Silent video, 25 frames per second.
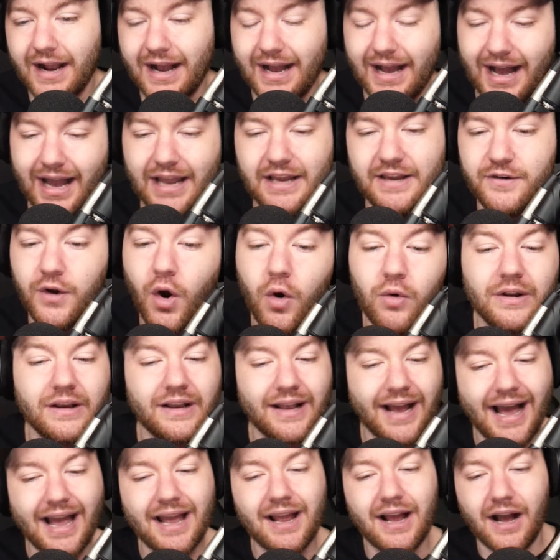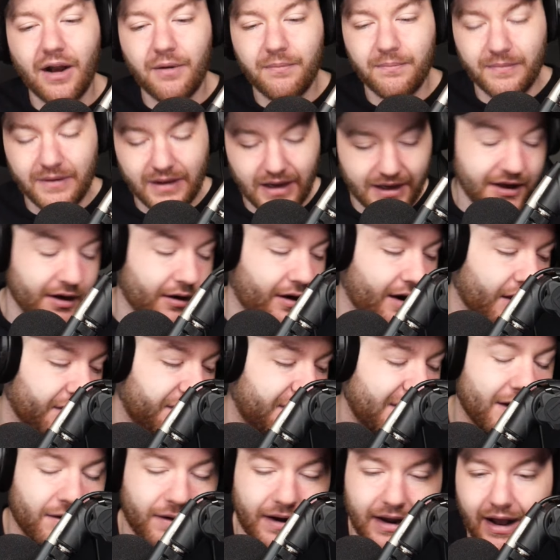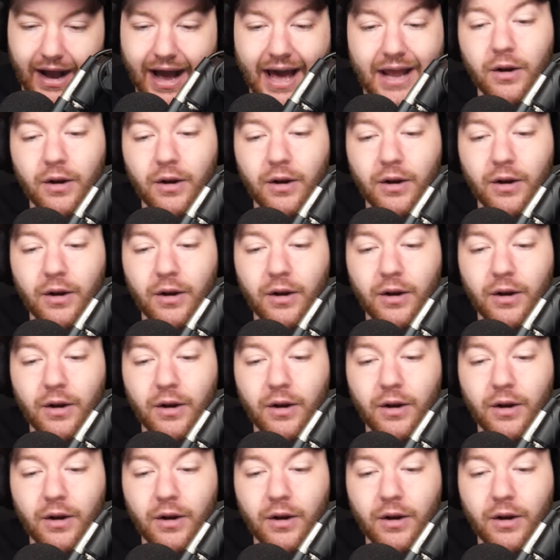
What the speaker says: I'll say it right now.